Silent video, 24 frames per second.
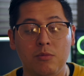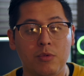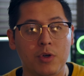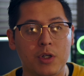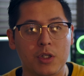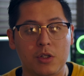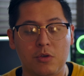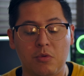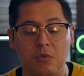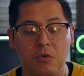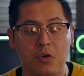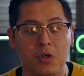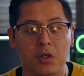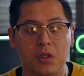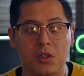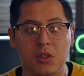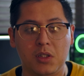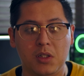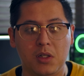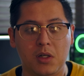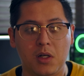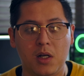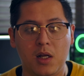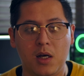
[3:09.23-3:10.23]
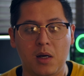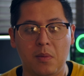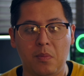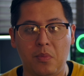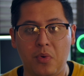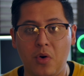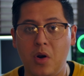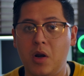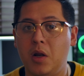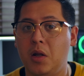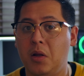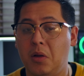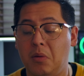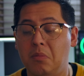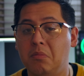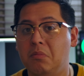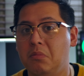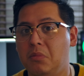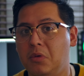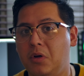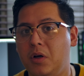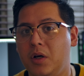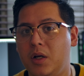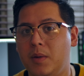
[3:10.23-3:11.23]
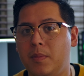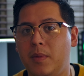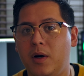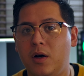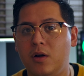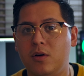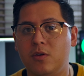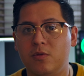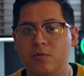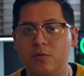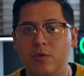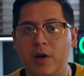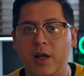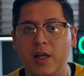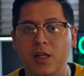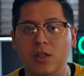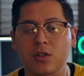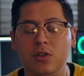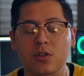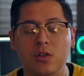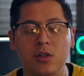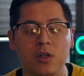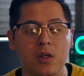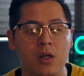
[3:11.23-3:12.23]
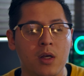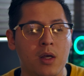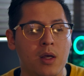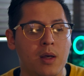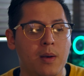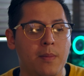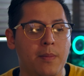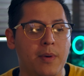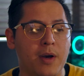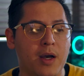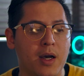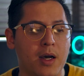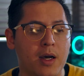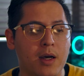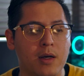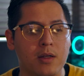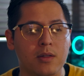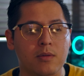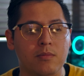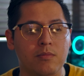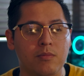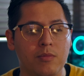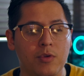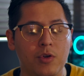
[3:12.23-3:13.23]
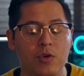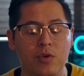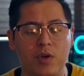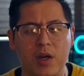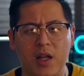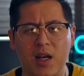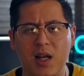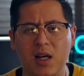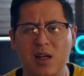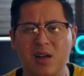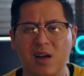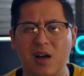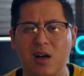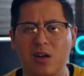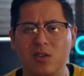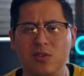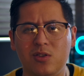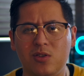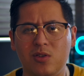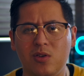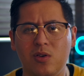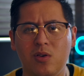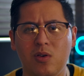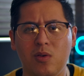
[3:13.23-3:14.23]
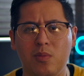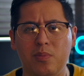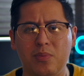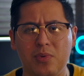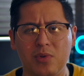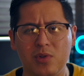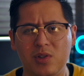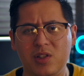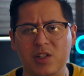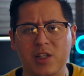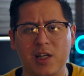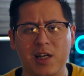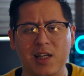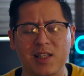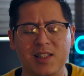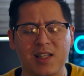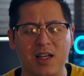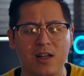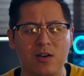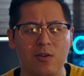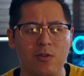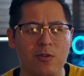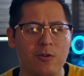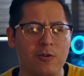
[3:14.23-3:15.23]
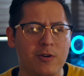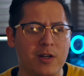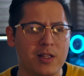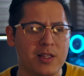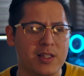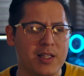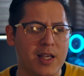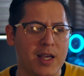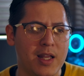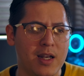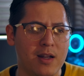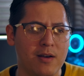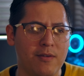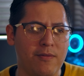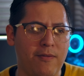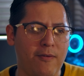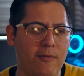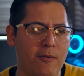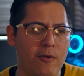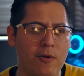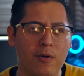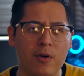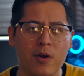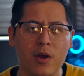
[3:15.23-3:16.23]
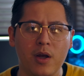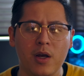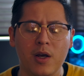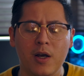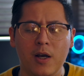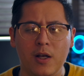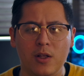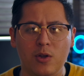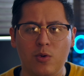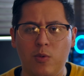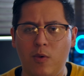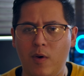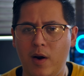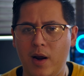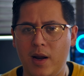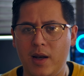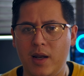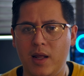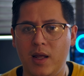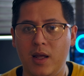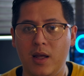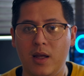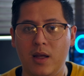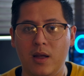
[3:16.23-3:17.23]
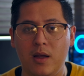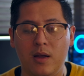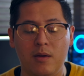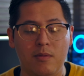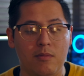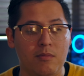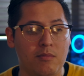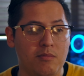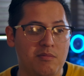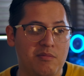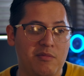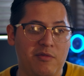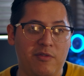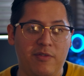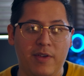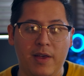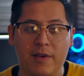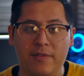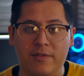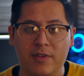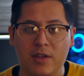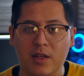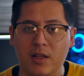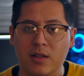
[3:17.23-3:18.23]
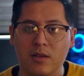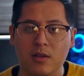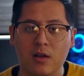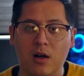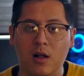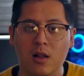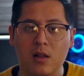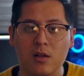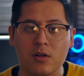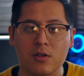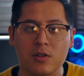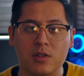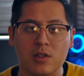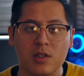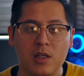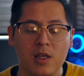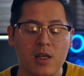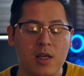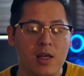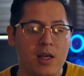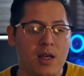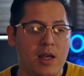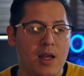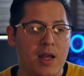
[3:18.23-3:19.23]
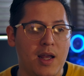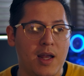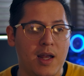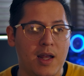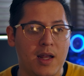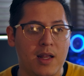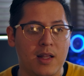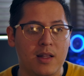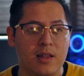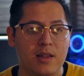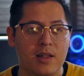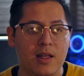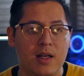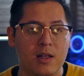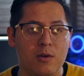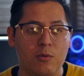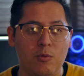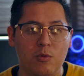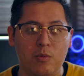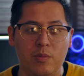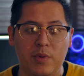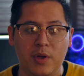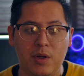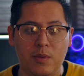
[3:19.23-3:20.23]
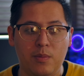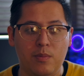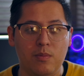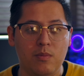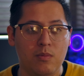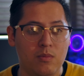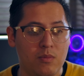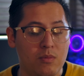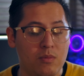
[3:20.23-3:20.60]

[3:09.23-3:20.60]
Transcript: which works on a pretty good amount of range, but you can also purchase another antenna for $15, and that will give